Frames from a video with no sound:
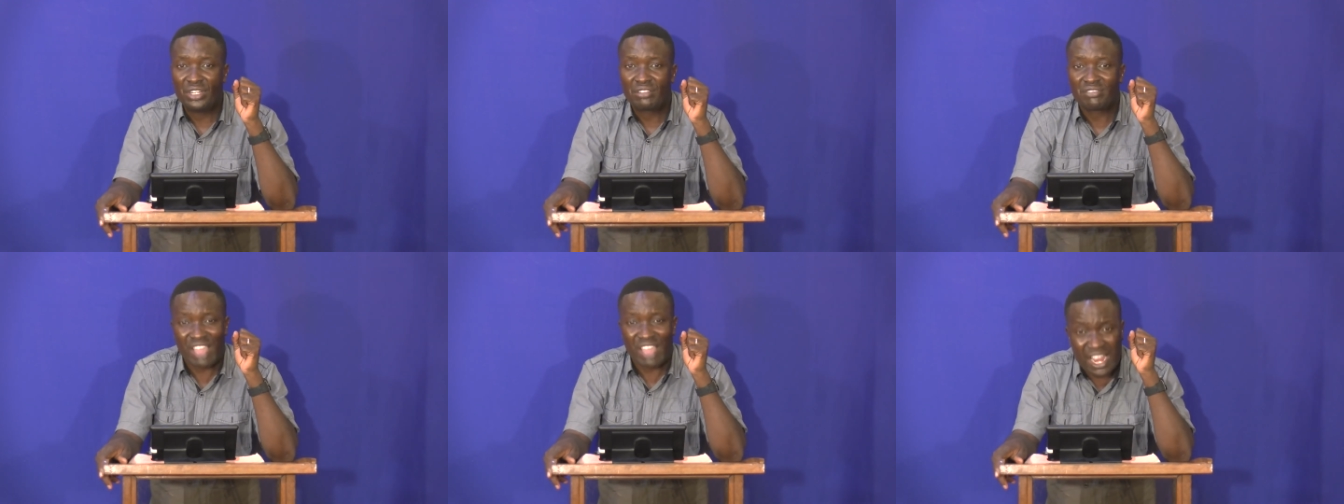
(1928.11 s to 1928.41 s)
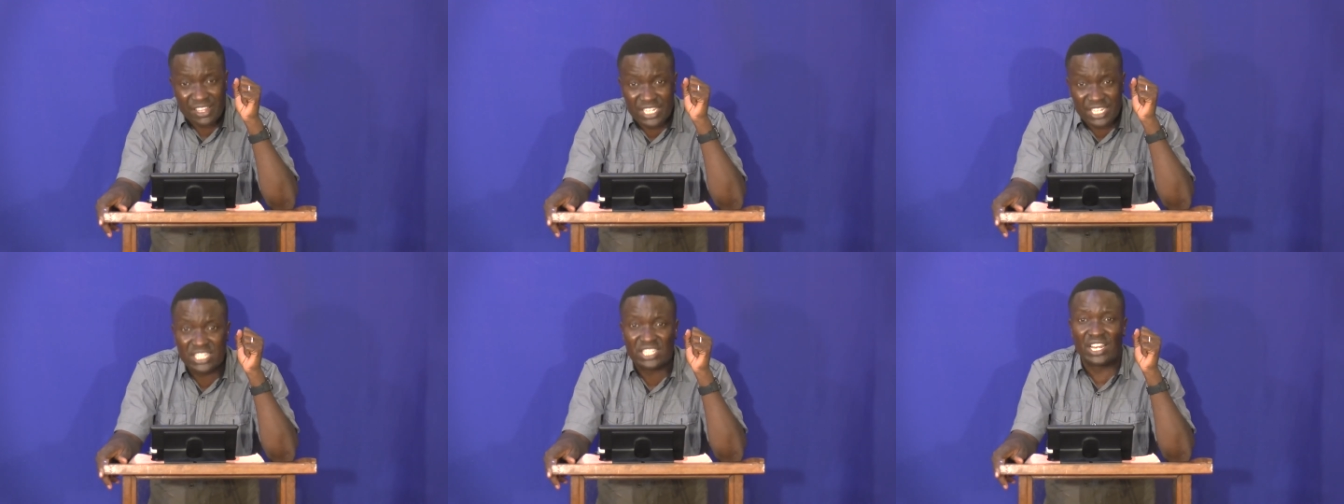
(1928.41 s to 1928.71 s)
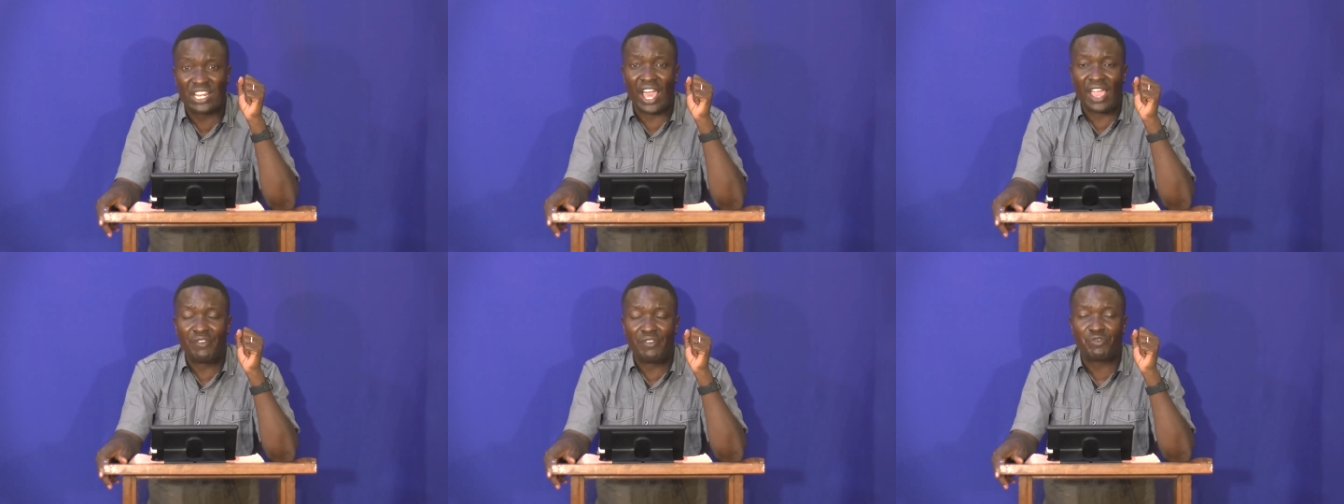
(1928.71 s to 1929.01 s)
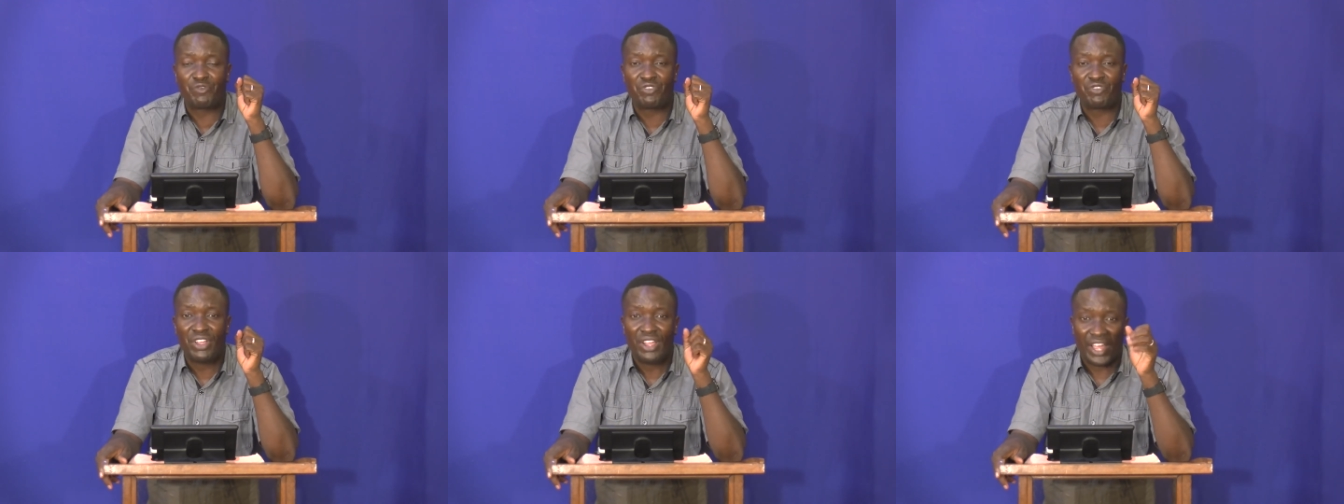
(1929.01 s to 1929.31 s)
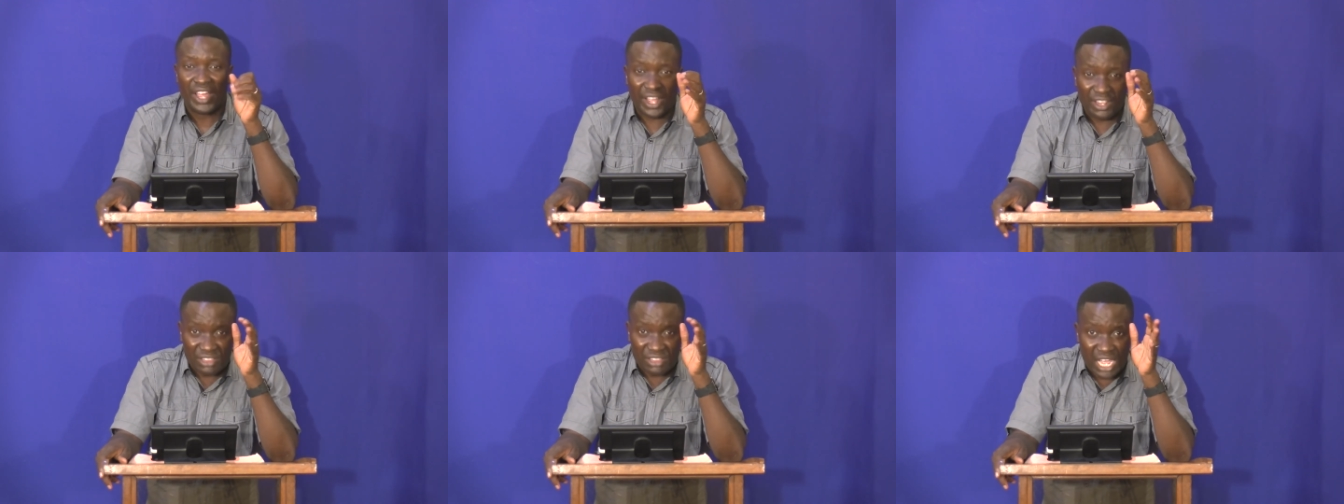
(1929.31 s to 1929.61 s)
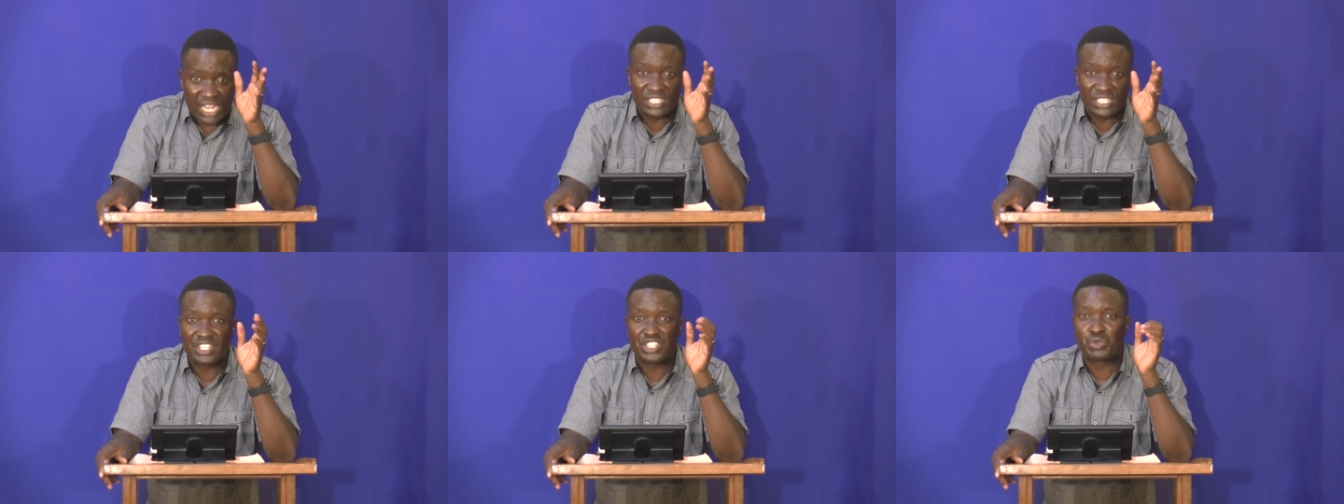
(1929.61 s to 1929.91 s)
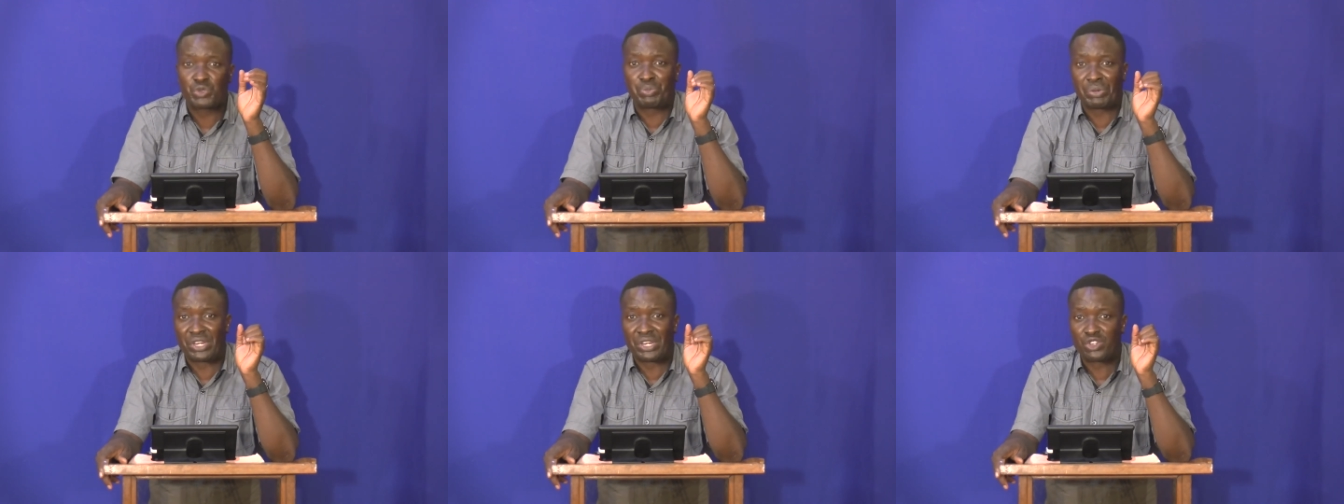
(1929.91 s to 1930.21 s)
That is life and that is
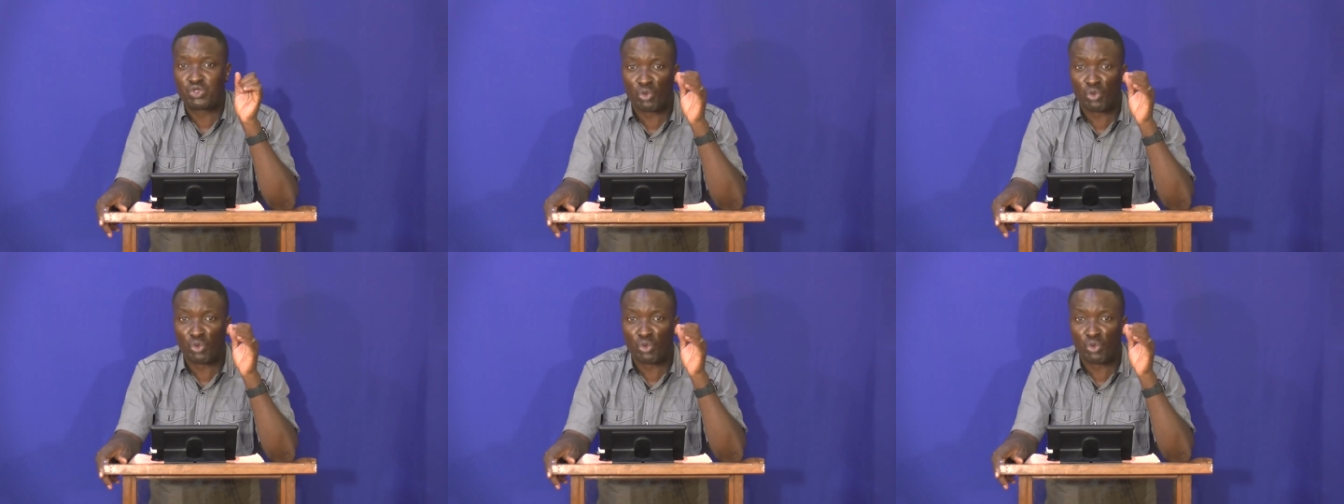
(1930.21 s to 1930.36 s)
spirit.